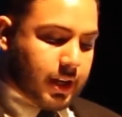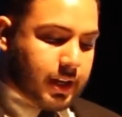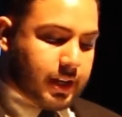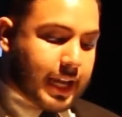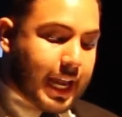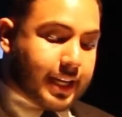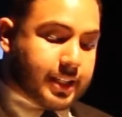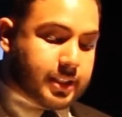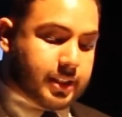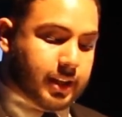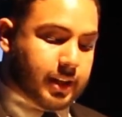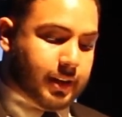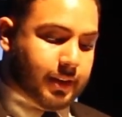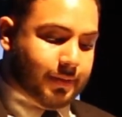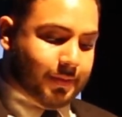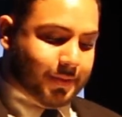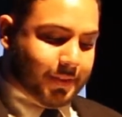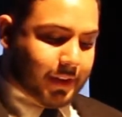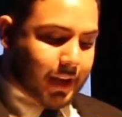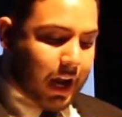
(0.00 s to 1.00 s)
Next
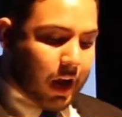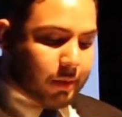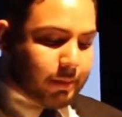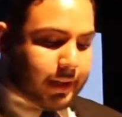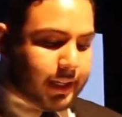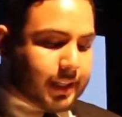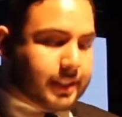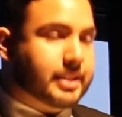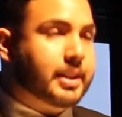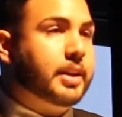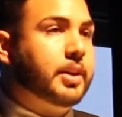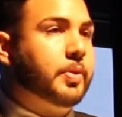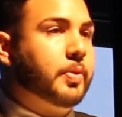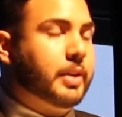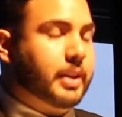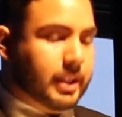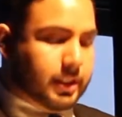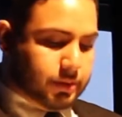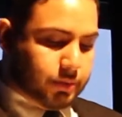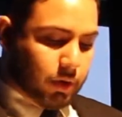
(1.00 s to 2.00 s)
year, I'll be
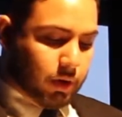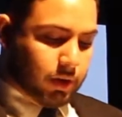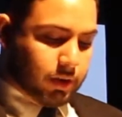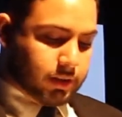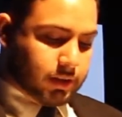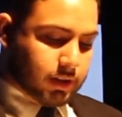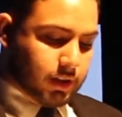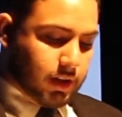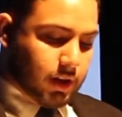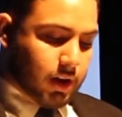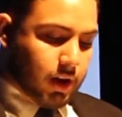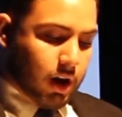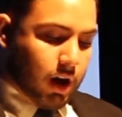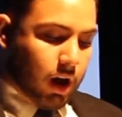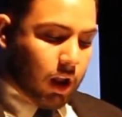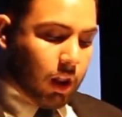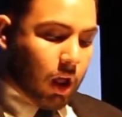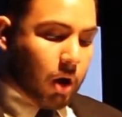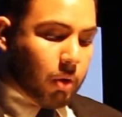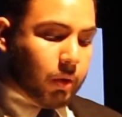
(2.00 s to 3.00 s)
continuing these roles
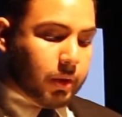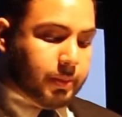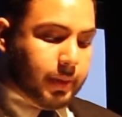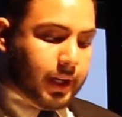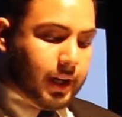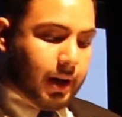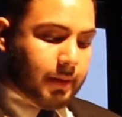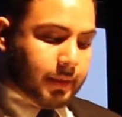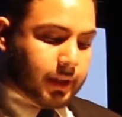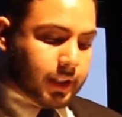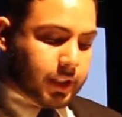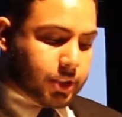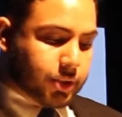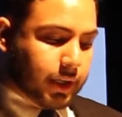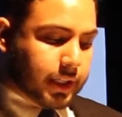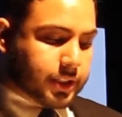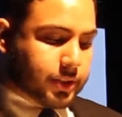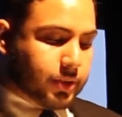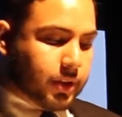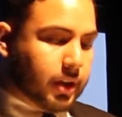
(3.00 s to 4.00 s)
along with becoming the
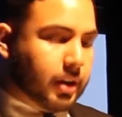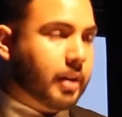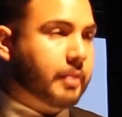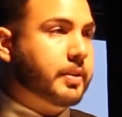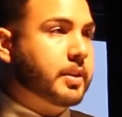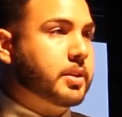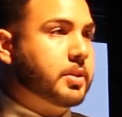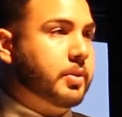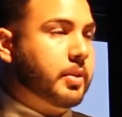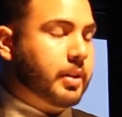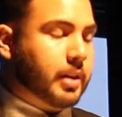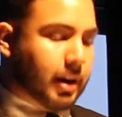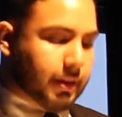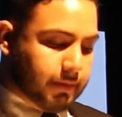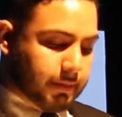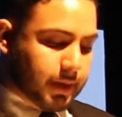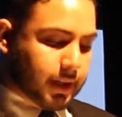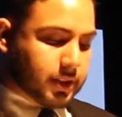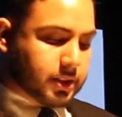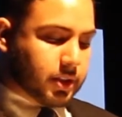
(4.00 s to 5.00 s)
treasurer of the Student
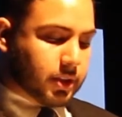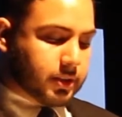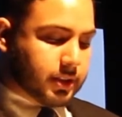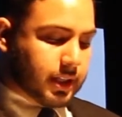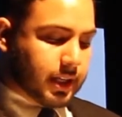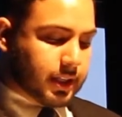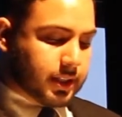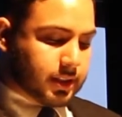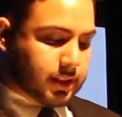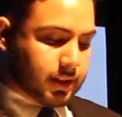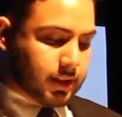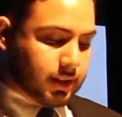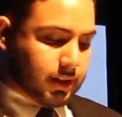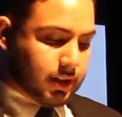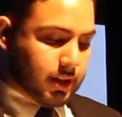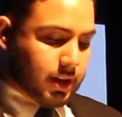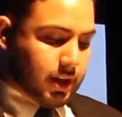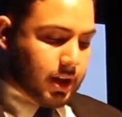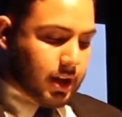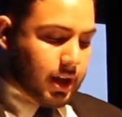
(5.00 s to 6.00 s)
Government Association.
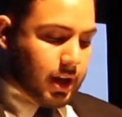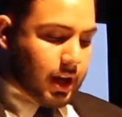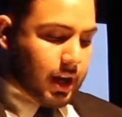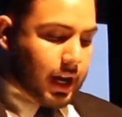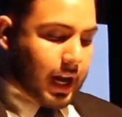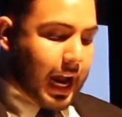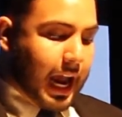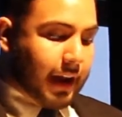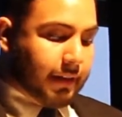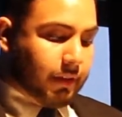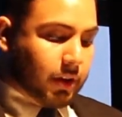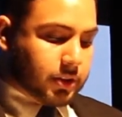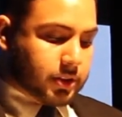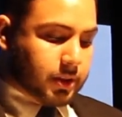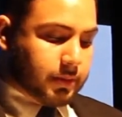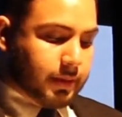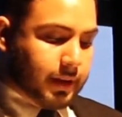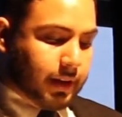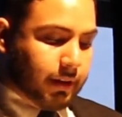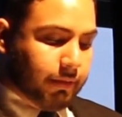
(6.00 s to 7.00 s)
I have
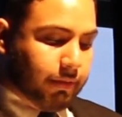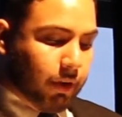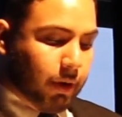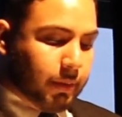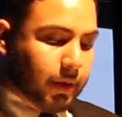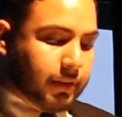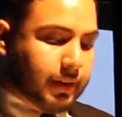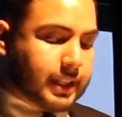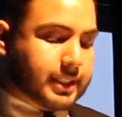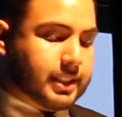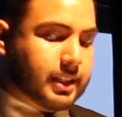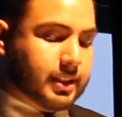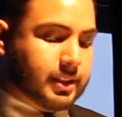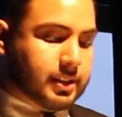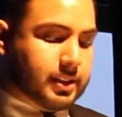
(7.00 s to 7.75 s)
also been a former resident